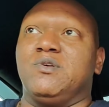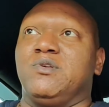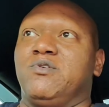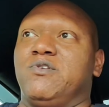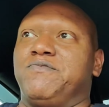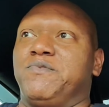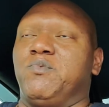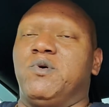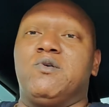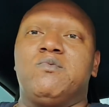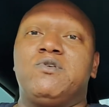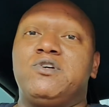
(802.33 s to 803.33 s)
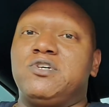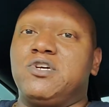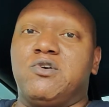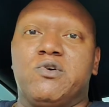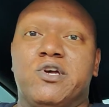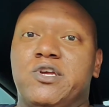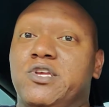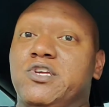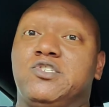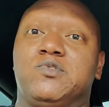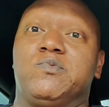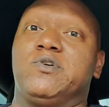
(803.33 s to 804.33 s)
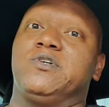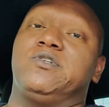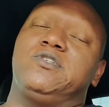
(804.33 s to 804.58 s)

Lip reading: if you want one, go ahead and get you one.